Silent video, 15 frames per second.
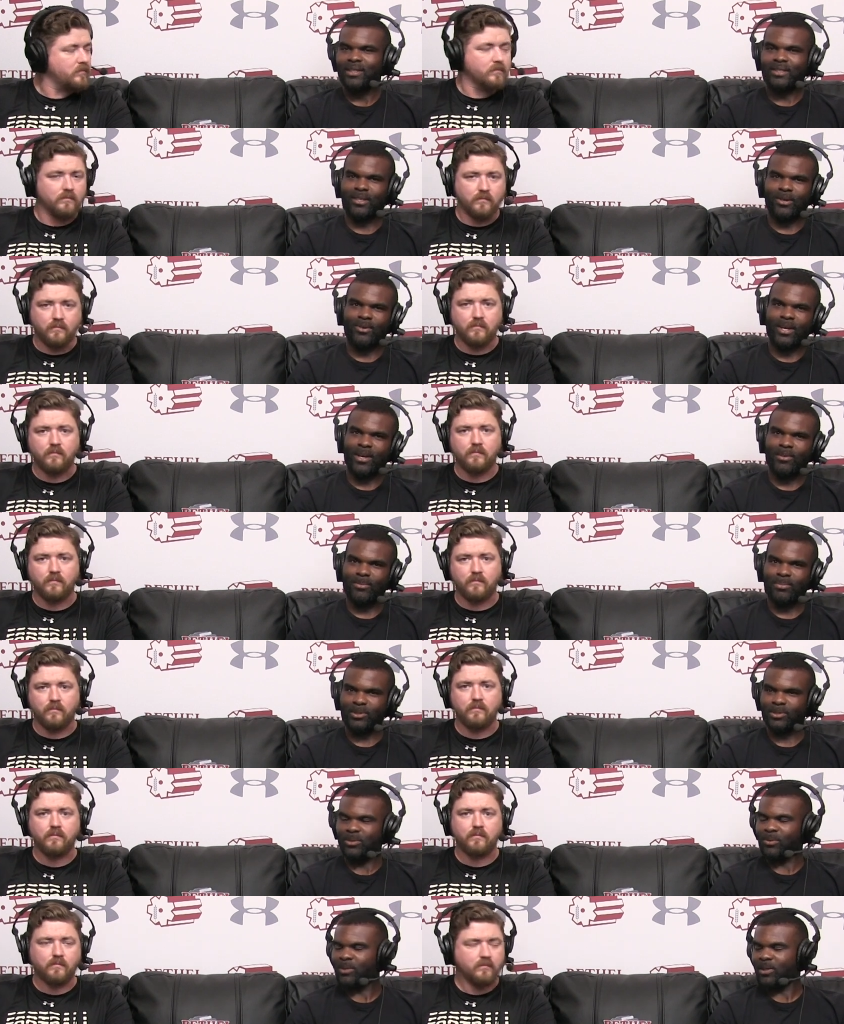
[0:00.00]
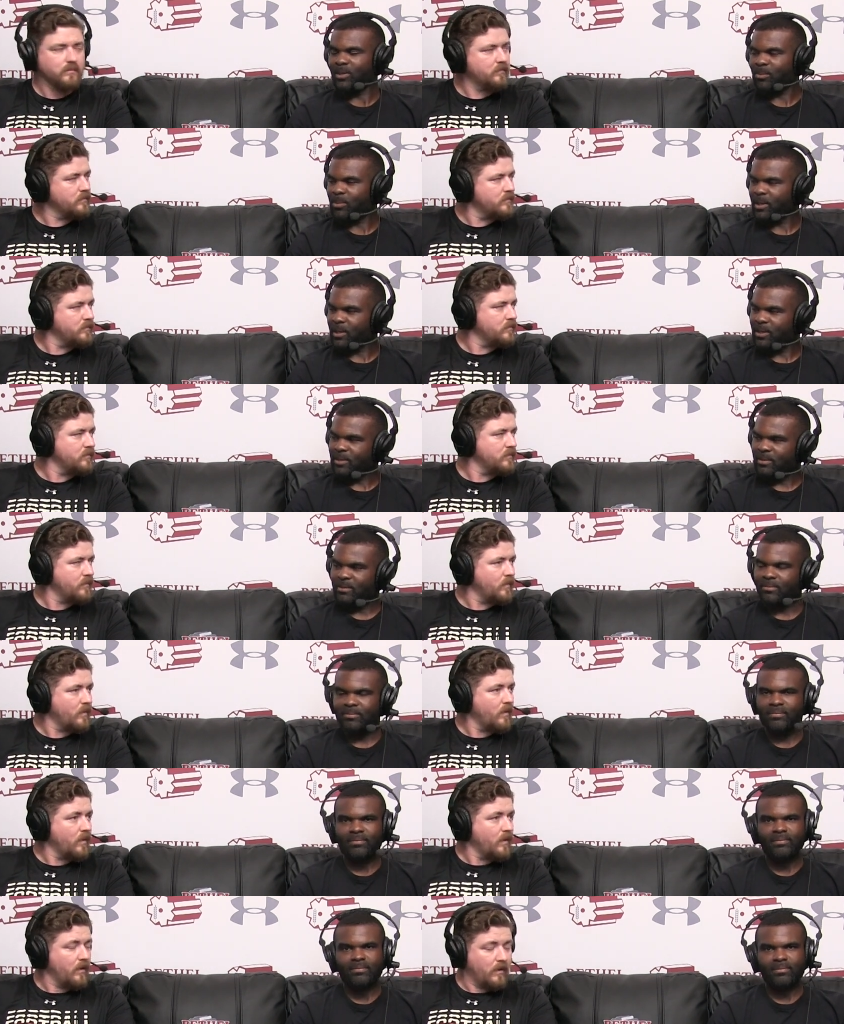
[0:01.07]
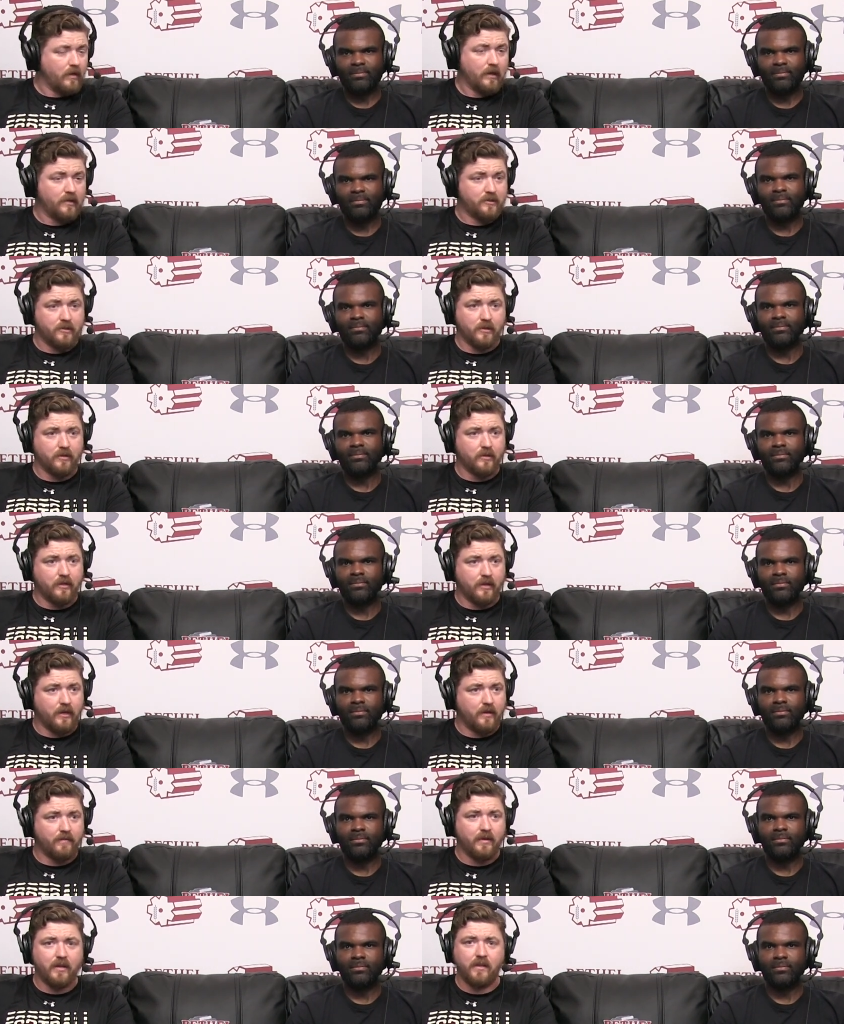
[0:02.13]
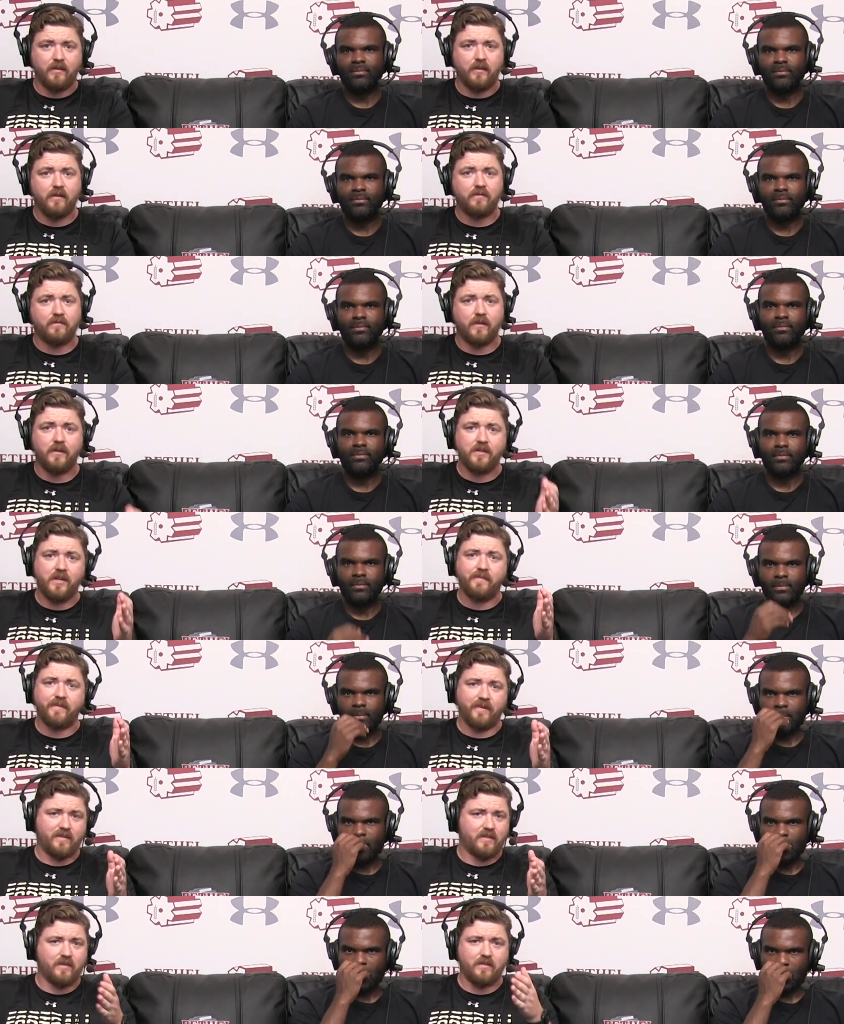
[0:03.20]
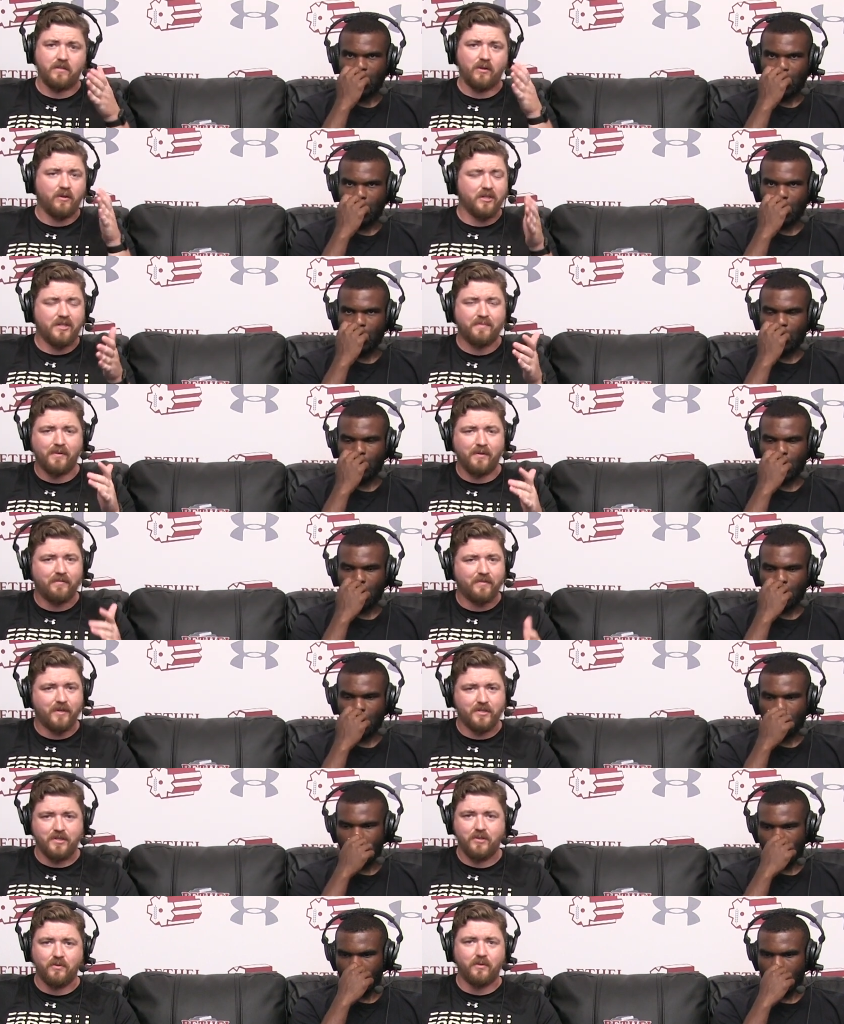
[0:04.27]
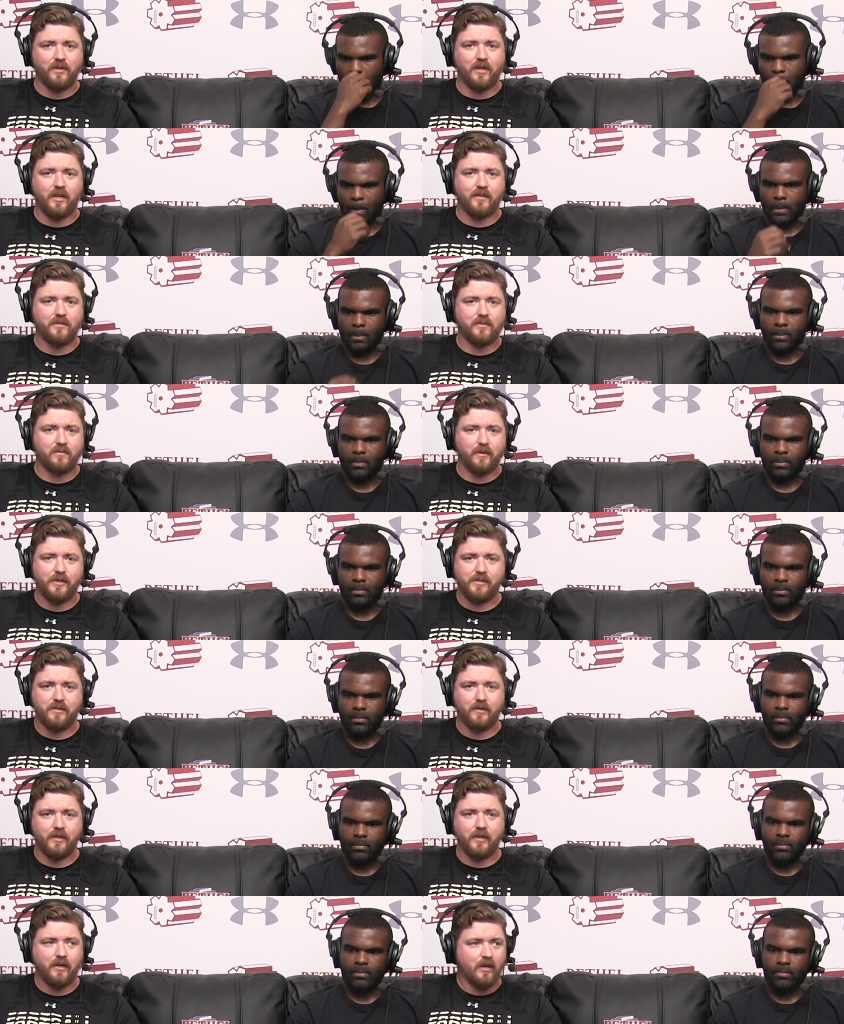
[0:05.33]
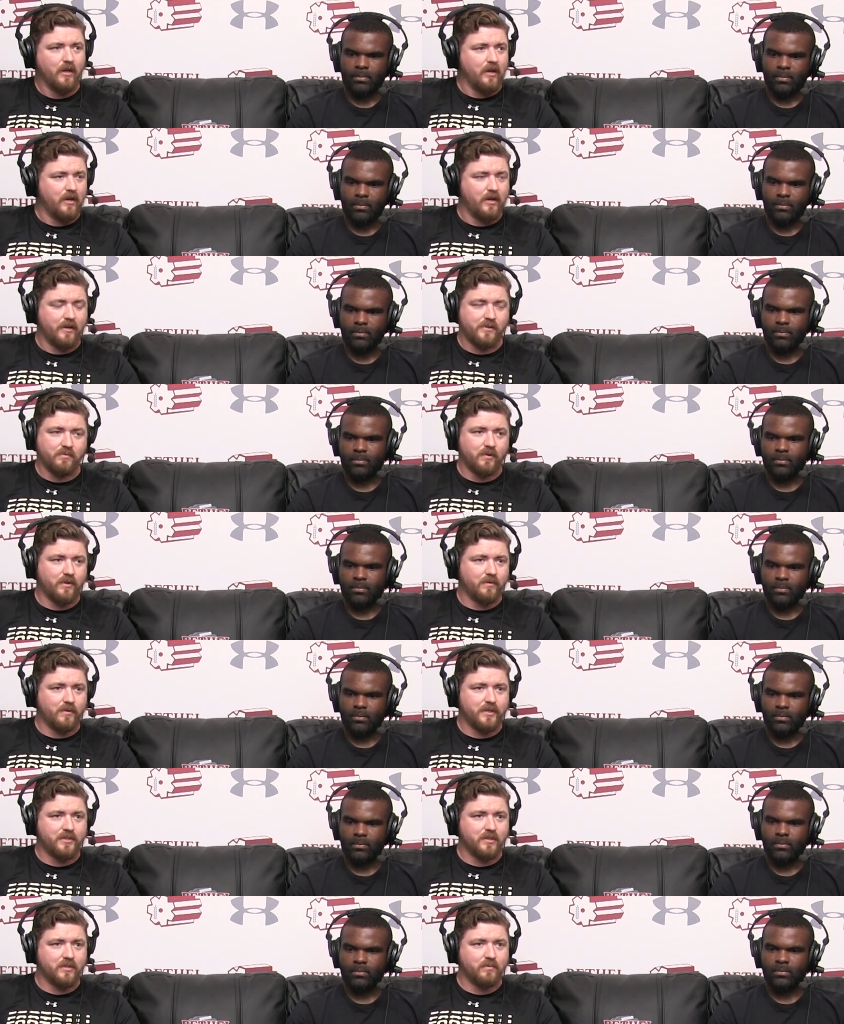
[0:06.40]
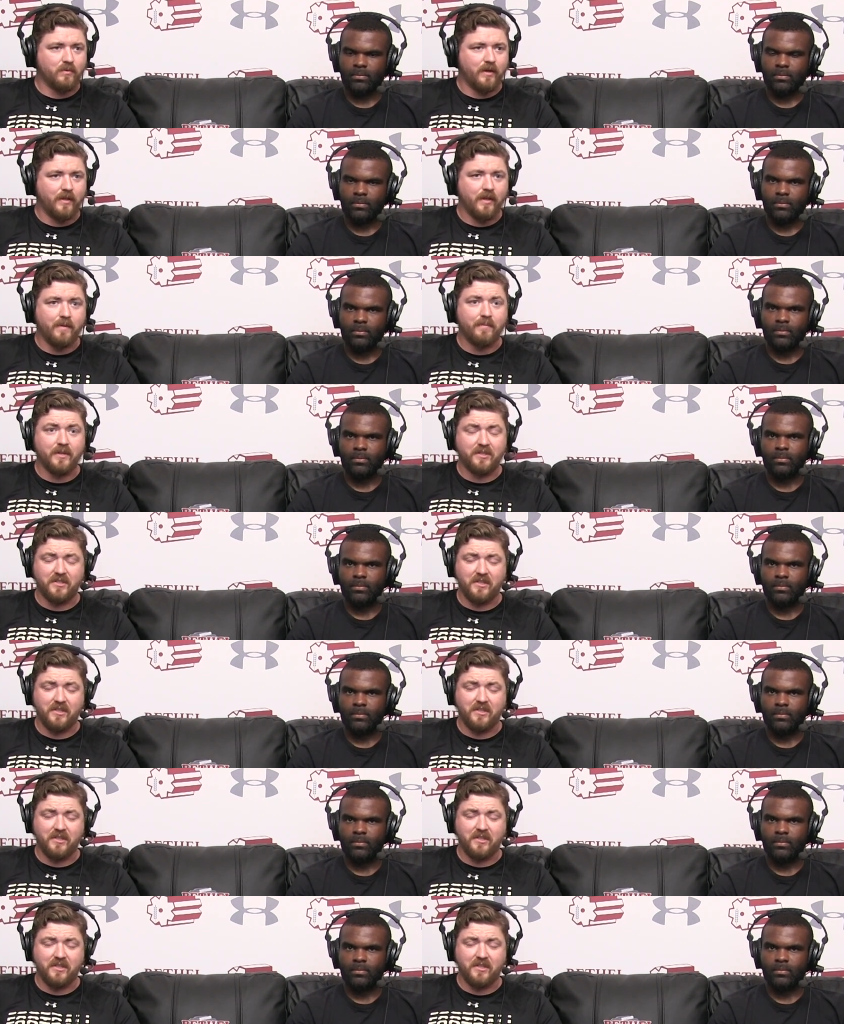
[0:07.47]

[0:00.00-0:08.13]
Speaker 1: slow down the pursuit a little bit.
Speaker 2: Yeah, certainly. I mean, their their defense has always been physical at Kansas Wesleyan. Uh, it's one of the reasons why they've been